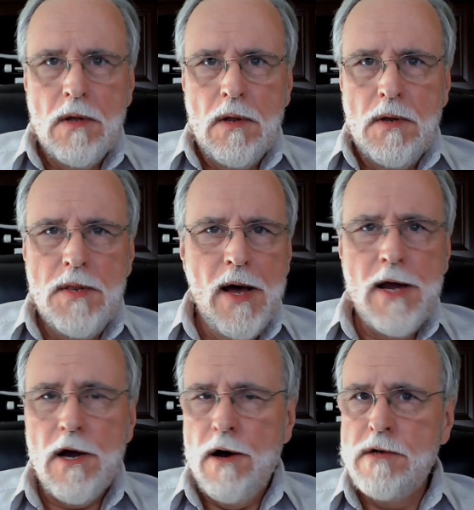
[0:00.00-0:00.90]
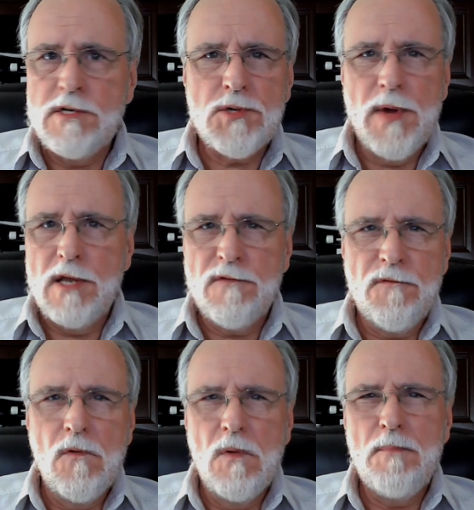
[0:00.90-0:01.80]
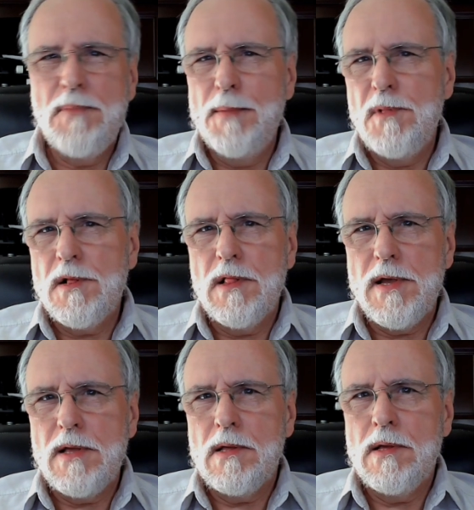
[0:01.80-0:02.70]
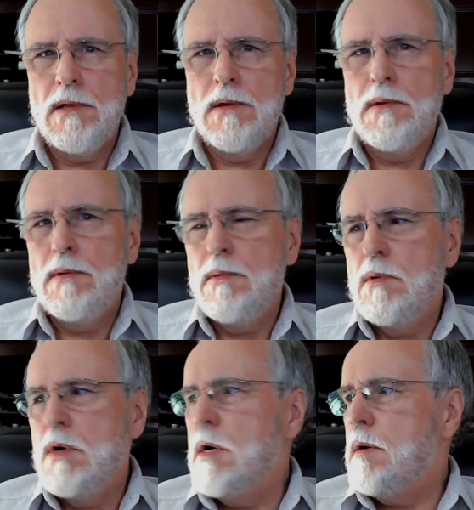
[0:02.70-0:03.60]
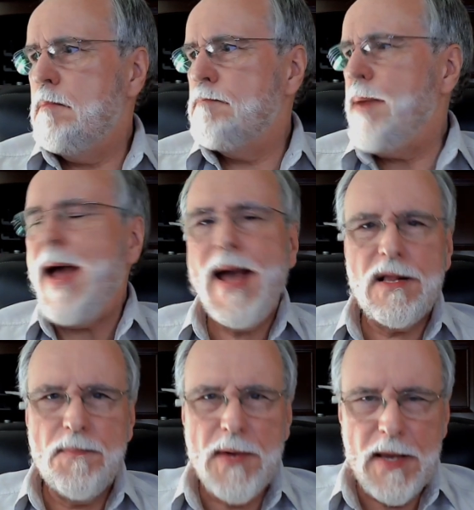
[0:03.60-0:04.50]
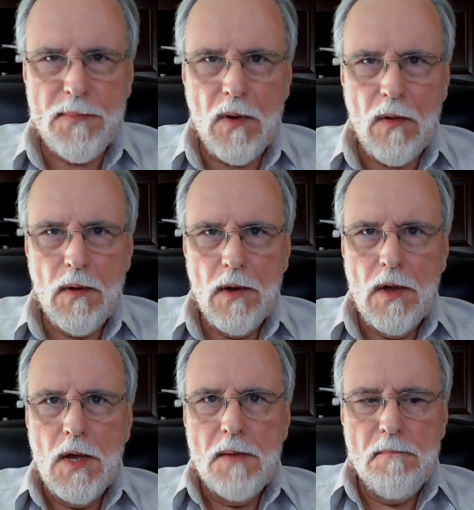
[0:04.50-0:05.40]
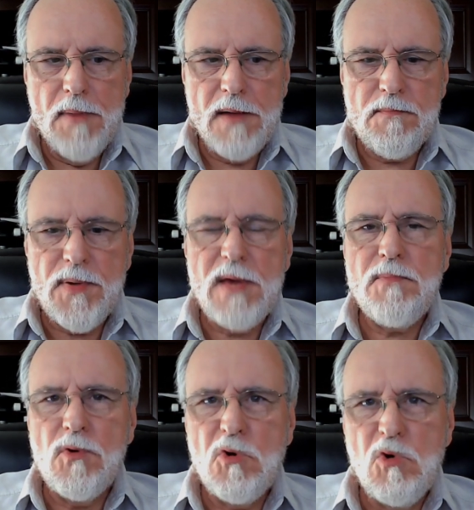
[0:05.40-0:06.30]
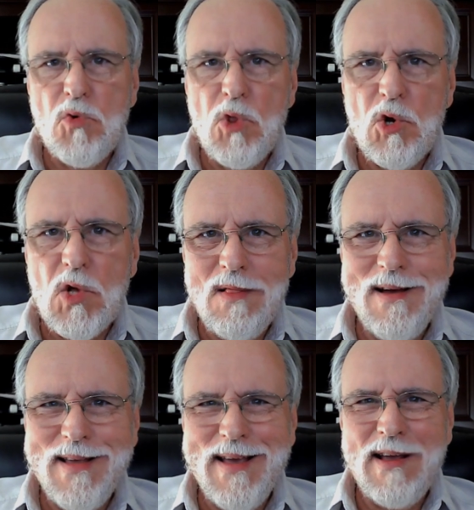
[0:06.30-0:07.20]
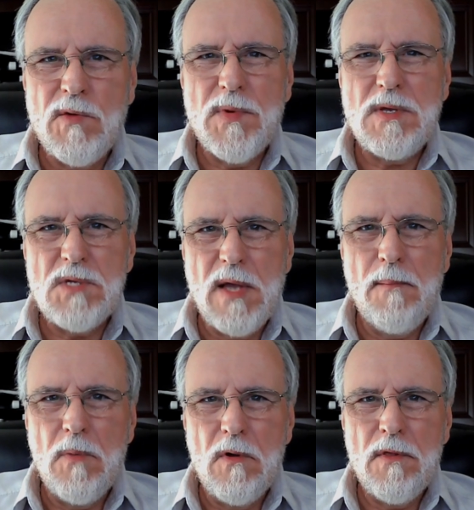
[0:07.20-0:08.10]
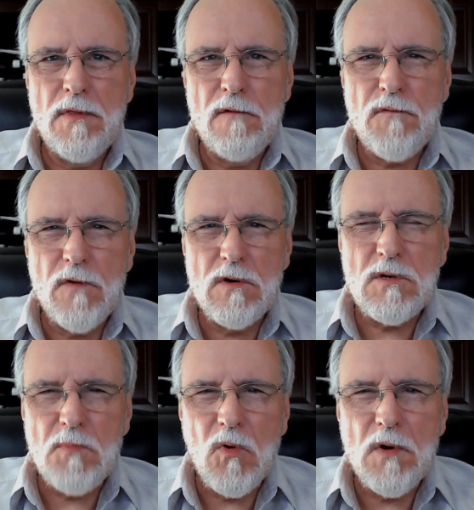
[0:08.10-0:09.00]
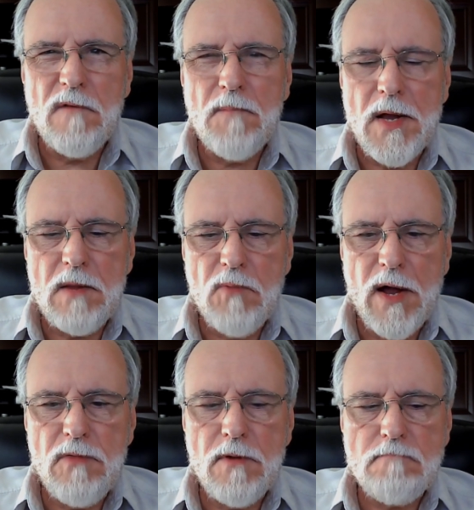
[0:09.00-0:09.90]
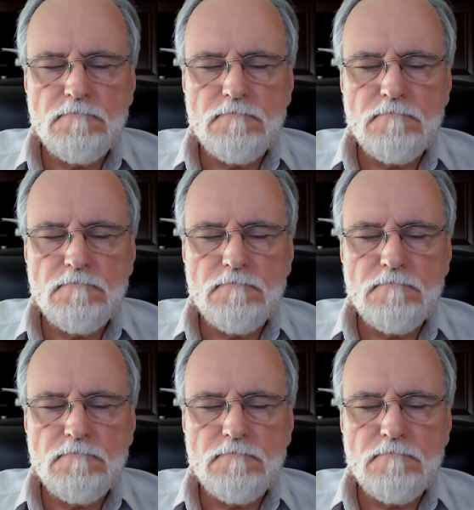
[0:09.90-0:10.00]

Not untransformed, biblically packed people, but people who look like and resemble the firstborn of many brethren.